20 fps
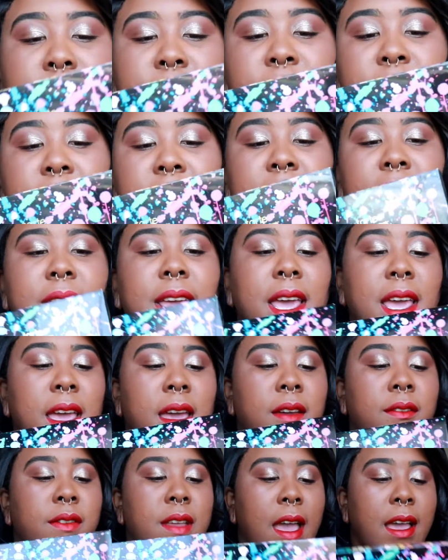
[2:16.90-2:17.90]
a free
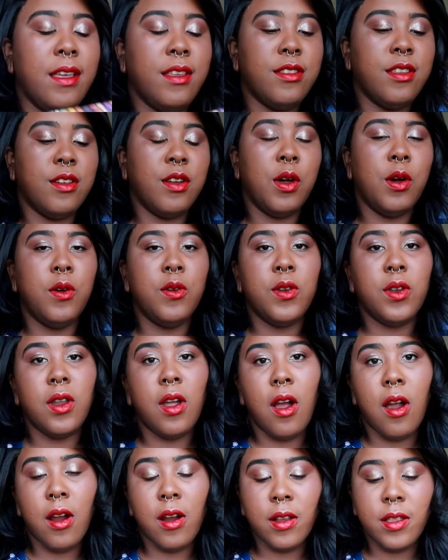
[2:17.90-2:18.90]
gift. I used the code
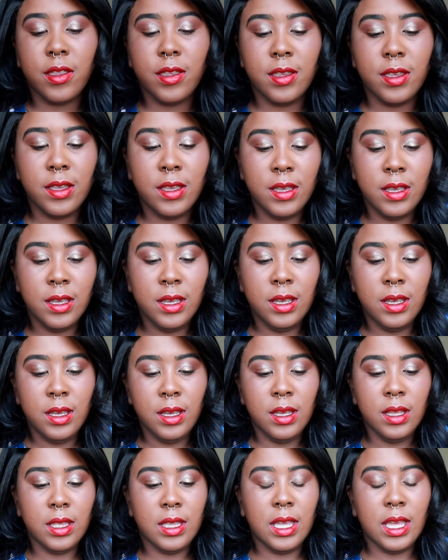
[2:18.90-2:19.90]
TART
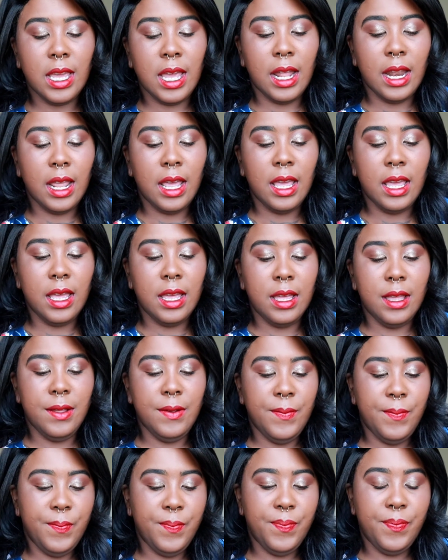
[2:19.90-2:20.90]
to get it.
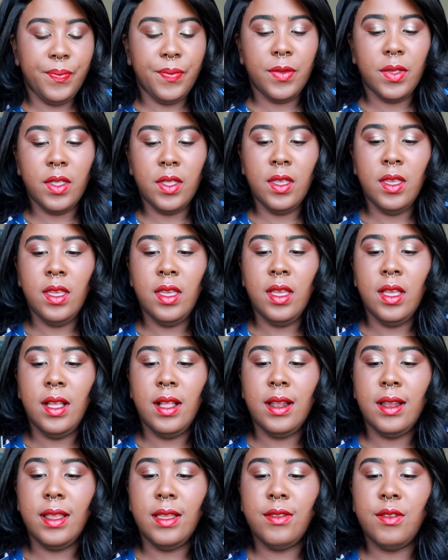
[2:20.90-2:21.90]

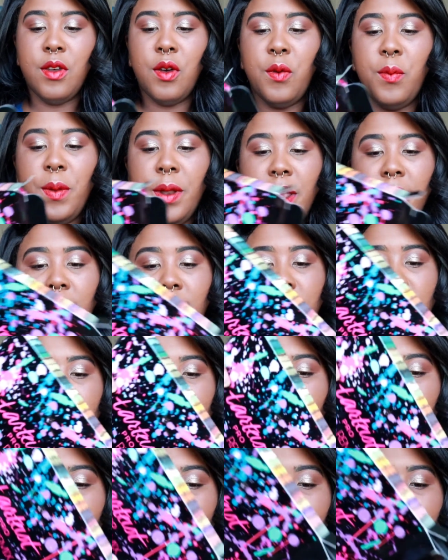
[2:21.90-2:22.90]
Let's open it.
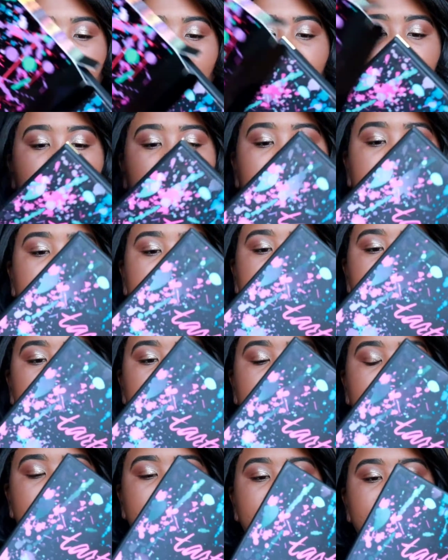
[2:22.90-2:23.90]
I have not looked
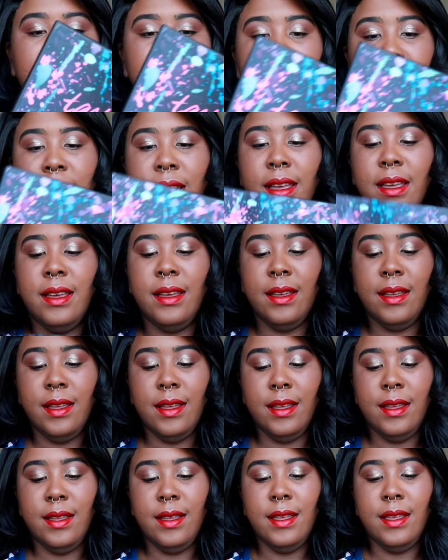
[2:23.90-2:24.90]
at it.
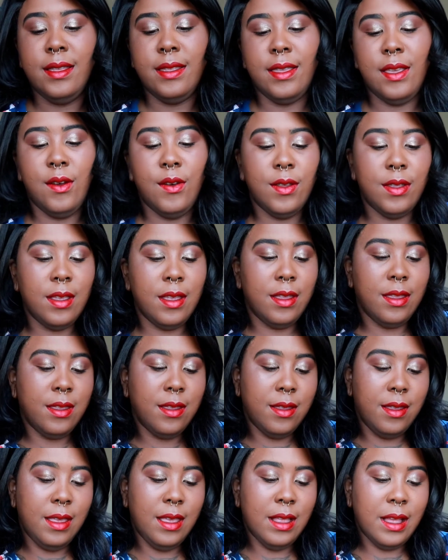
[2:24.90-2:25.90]
So it's like
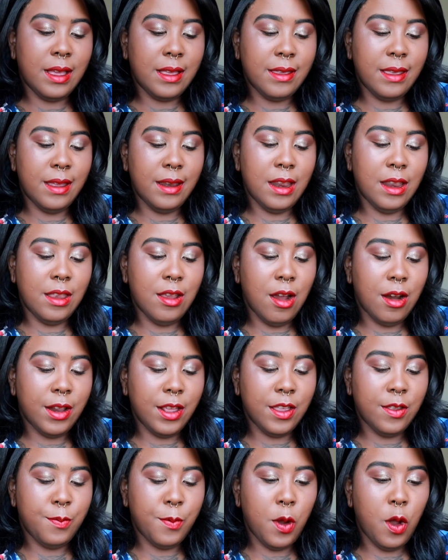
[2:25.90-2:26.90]
I said, the
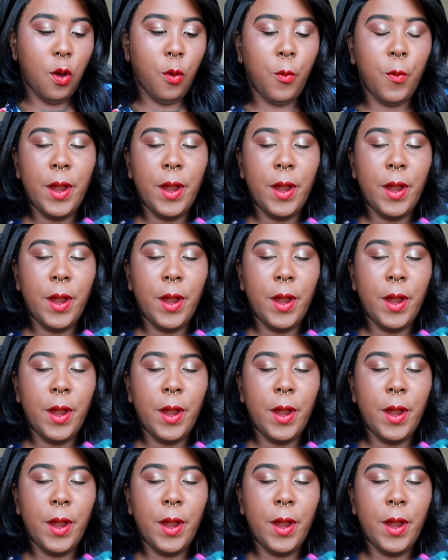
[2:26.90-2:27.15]
Tardiest Pro